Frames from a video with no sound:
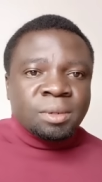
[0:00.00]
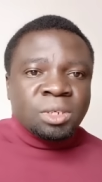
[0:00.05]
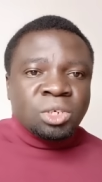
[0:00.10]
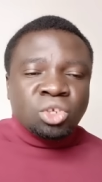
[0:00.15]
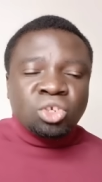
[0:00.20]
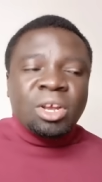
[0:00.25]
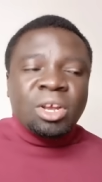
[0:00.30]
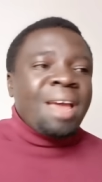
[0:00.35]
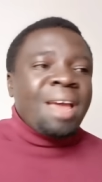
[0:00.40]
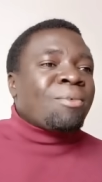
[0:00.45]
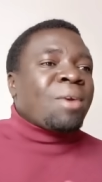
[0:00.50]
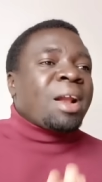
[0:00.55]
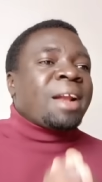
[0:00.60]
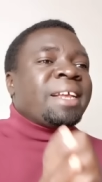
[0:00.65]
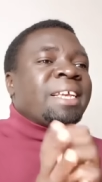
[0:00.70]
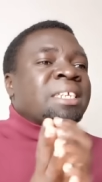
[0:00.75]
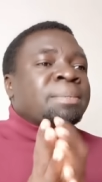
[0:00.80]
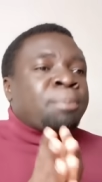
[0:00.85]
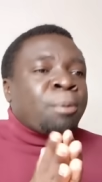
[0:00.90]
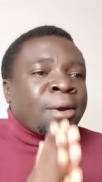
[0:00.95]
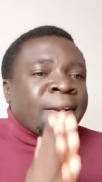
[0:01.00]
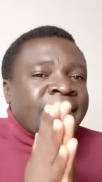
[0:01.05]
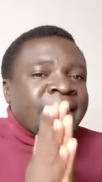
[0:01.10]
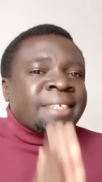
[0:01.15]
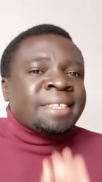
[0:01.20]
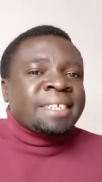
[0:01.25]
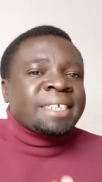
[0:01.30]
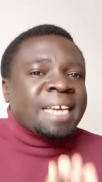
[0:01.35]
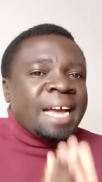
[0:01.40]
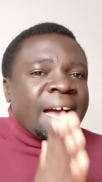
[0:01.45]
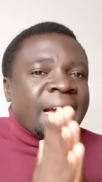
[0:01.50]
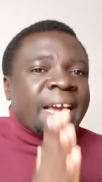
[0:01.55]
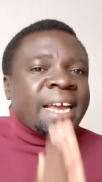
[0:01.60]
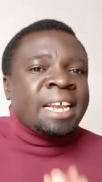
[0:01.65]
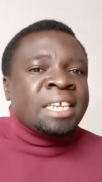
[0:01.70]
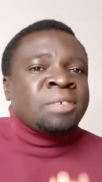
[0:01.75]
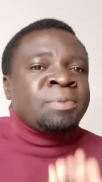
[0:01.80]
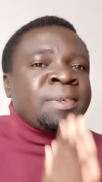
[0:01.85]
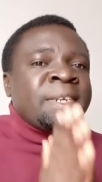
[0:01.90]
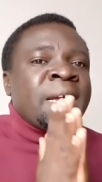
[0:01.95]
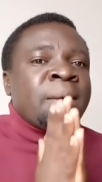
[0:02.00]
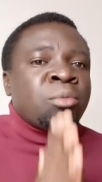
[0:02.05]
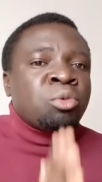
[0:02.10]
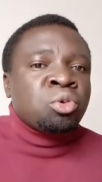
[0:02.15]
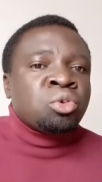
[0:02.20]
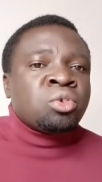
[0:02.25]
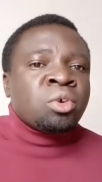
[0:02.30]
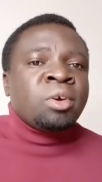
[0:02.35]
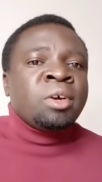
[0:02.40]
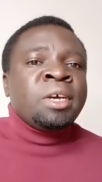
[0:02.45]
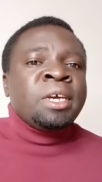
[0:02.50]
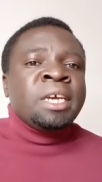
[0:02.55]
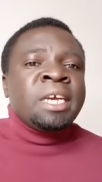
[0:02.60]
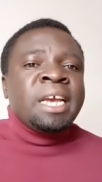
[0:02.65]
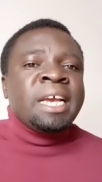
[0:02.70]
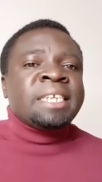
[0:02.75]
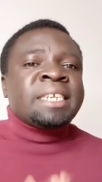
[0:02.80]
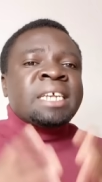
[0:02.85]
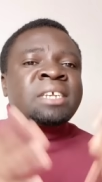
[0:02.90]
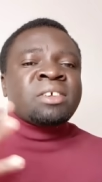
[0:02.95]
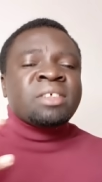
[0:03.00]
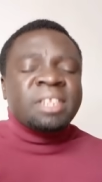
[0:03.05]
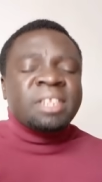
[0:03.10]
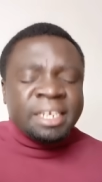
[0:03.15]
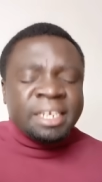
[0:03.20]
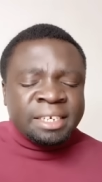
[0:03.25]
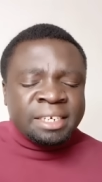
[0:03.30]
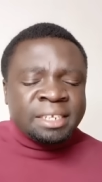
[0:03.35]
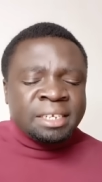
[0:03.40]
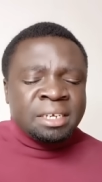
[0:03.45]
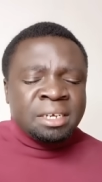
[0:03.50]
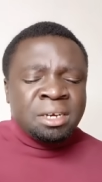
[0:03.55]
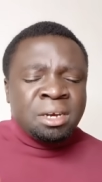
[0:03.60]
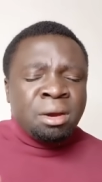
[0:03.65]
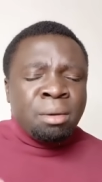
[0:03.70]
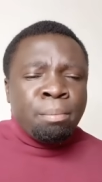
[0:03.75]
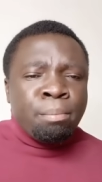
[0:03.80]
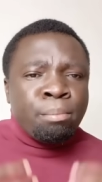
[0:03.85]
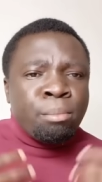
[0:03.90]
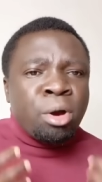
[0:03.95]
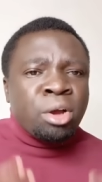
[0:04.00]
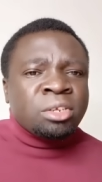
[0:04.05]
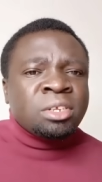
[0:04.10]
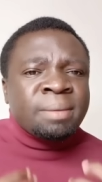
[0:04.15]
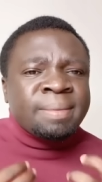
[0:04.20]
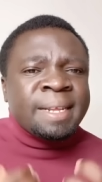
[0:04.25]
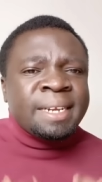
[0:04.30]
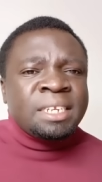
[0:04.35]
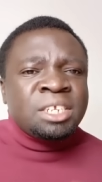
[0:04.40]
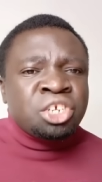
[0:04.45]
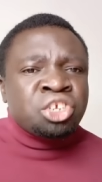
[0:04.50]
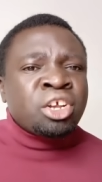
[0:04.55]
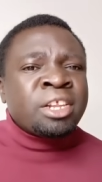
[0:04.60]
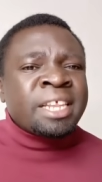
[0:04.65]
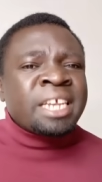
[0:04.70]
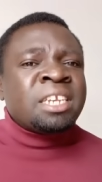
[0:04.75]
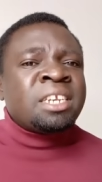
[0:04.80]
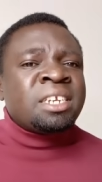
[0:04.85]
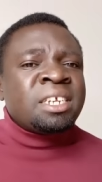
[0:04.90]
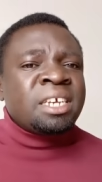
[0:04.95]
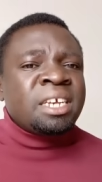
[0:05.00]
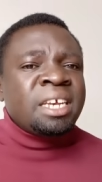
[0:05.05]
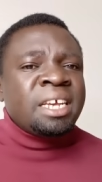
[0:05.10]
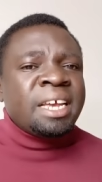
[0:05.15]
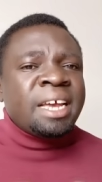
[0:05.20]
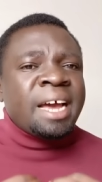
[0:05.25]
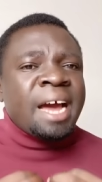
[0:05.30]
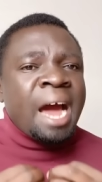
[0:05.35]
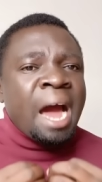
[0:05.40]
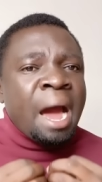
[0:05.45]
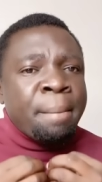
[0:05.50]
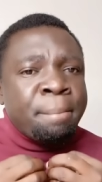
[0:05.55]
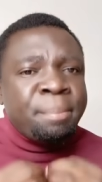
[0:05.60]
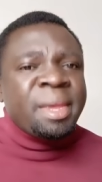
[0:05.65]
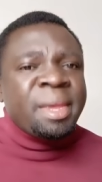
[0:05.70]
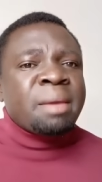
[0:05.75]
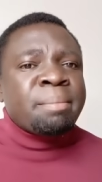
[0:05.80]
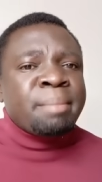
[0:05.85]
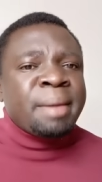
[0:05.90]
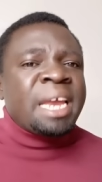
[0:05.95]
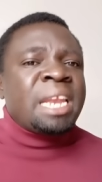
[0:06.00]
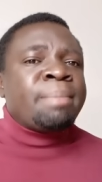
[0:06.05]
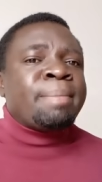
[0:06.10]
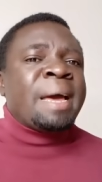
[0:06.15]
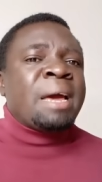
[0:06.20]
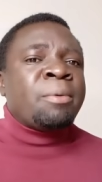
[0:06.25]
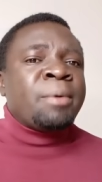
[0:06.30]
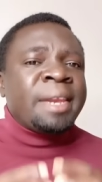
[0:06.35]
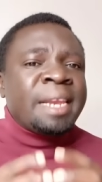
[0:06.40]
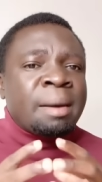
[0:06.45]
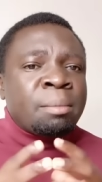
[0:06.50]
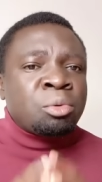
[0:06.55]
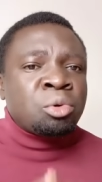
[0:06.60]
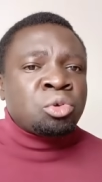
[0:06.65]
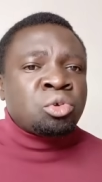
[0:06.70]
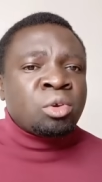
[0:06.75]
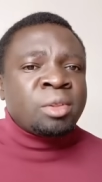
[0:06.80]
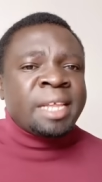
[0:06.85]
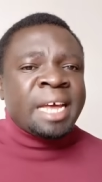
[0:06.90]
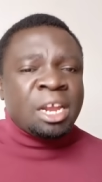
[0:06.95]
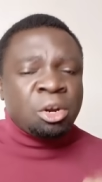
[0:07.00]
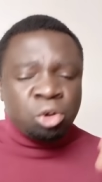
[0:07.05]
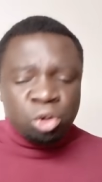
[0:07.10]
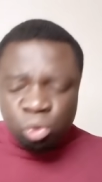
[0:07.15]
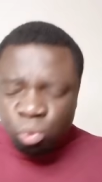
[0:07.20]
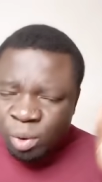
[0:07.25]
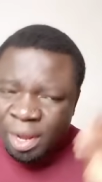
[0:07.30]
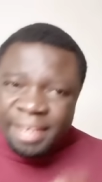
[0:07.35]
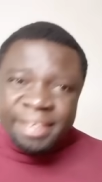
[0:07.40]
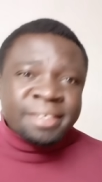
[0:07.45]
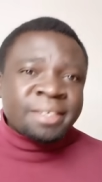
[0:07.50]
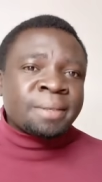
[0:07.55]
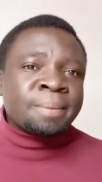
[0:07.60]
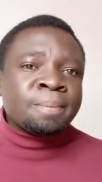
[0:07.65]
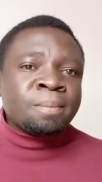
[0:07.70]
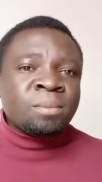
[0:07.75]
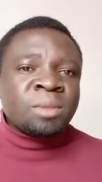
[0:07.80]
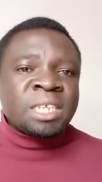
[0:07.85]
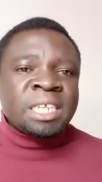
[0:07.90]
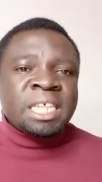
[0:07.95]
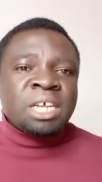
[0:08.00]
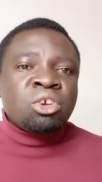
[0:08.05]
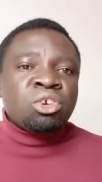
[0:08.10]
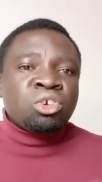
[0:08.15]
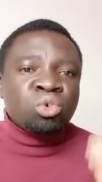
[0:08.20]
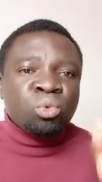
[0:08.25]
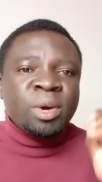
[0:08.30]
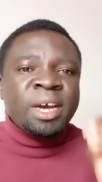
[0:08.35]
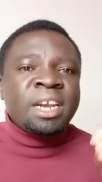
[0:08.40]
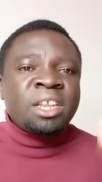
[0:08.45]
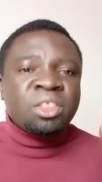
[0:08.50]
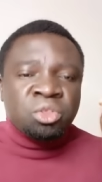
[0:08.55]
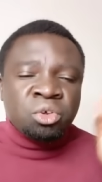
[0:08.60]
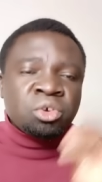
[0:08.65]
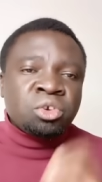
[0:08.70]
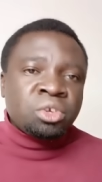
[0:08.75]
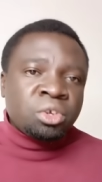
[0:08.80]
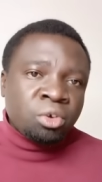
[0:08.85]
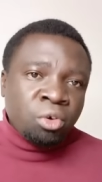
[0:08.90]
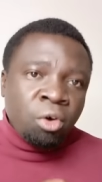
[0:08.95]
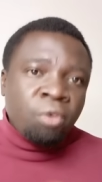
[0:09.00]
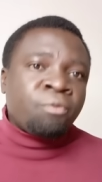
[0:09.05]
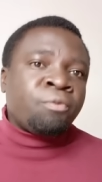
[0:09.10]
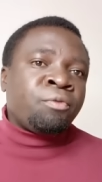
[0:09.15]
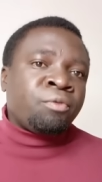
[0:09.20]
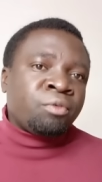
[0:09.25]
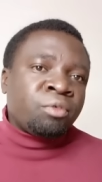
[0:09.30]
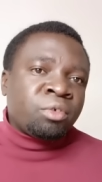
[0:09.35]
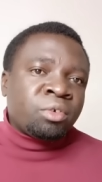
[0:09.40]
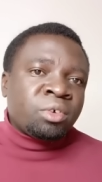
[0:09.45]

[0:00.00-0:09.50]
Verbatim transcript: So everyone is protesting against William Ruto. It tells you that most of the decisions that are being made by William Ruto, they are not wise, they are not well thought of.